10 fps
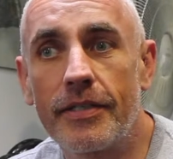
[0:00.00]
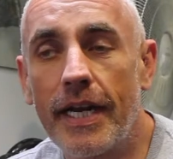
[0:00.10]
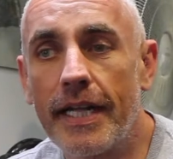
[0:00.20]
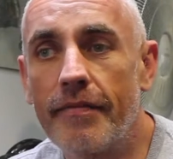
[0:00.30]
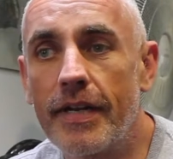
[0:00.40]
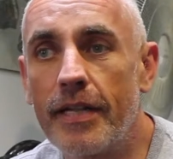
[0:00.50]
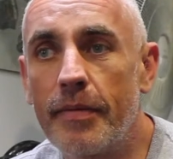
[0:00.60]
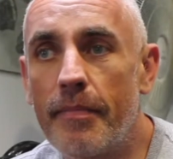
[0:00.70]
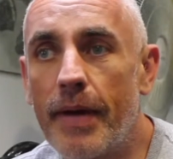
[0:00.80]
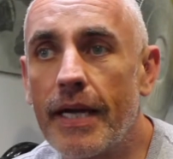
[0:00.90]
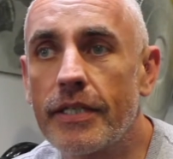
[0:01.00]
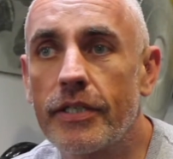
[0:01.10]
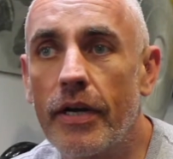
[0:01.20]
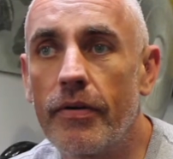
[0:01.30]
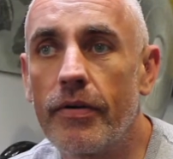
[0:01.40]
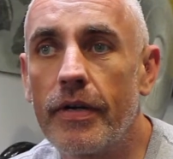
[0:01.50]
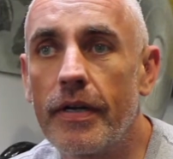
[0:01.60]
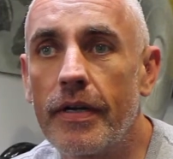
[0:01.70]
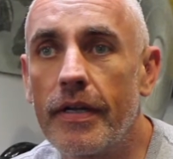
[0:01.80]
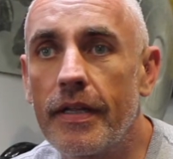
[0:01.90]
trying to give a little bit back. So
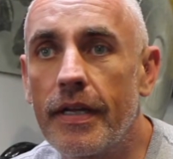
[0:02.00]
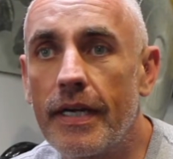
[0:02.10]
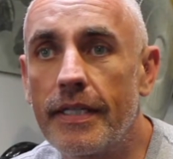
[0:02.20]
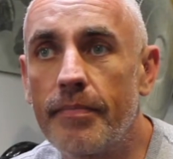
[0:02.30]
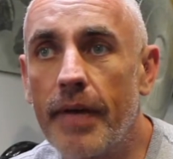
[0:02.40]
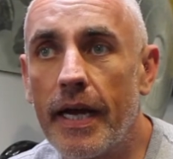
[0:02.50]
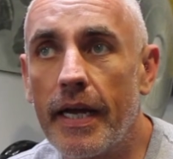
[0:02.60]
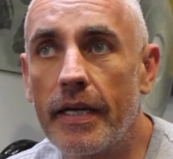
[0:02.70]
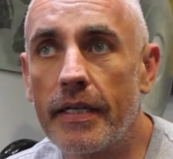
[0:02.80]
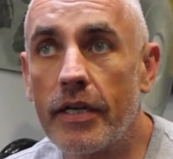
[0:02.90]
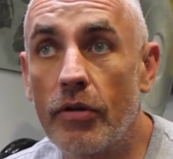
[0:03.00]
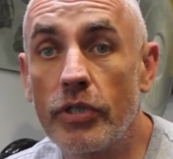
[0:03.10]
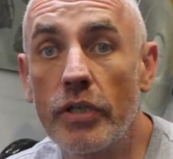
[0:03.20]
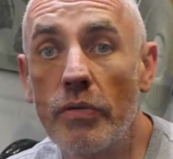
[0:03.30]
I did my coaching